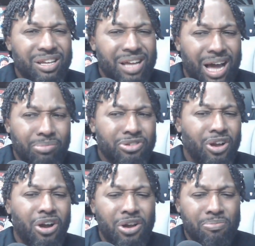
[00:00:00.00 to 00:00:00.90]
I'm
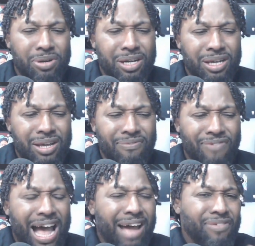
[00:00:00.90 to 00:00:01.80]
sorry, but
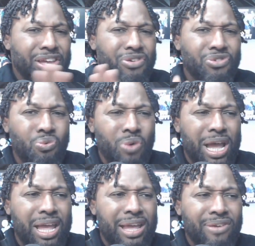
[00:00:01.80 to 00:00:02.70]
5 years
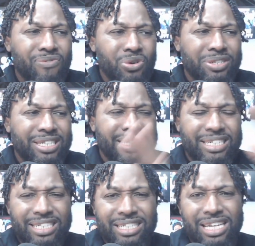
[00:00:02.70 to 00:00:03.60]
away versus
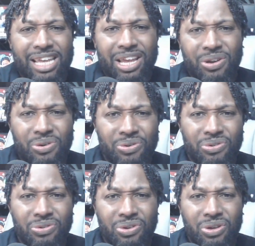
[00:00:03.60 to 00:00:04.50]
60 years